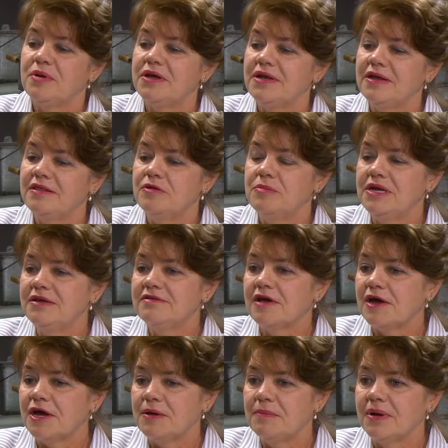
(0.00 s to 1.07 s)
But in the
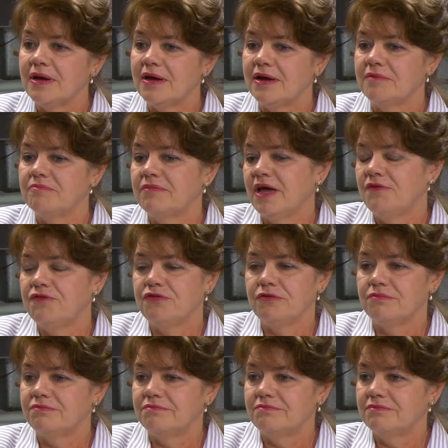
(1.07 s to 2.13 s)
meantime,
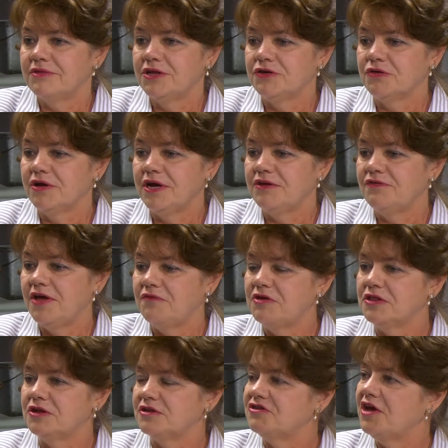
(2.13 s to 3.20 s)
after kind of
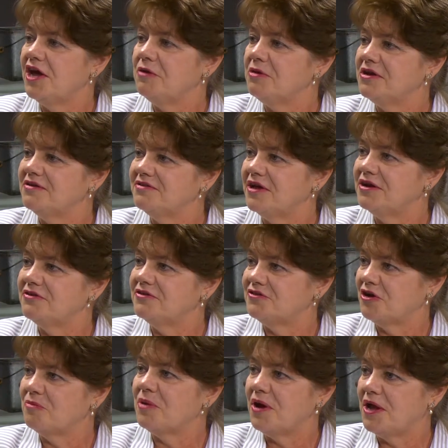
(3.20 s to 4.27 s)
having little time, I decided to
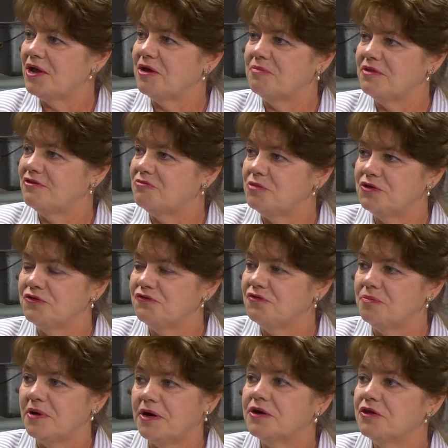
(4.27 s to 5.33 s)
start buying up these
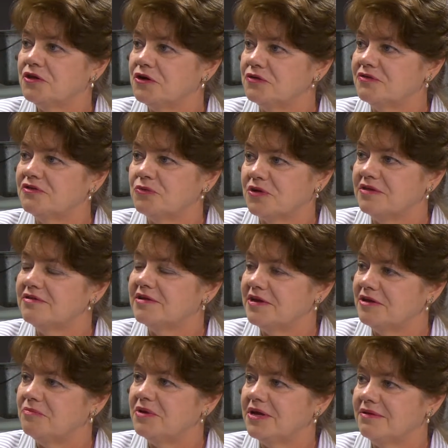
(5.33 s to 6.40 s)
beautiful bungalows, the ones that
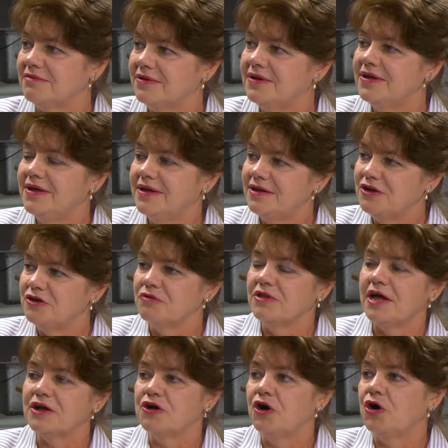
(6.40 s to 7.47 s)
had been
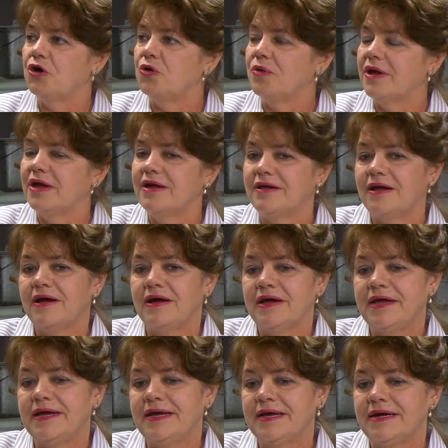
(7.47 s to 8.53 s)
let go, and
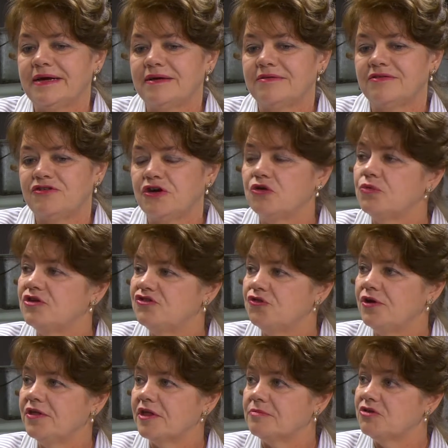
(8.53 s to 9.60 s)
I started
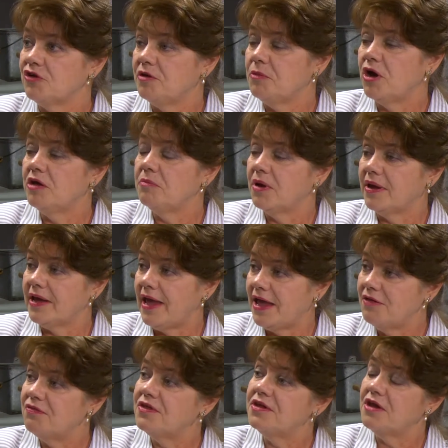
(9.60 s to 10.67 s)
restoring them. So I'm on my
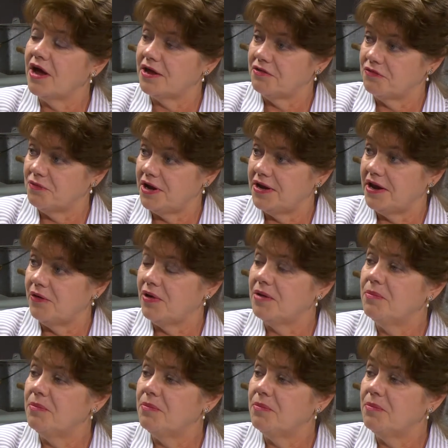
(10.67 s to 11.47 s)
8th and 9th right now.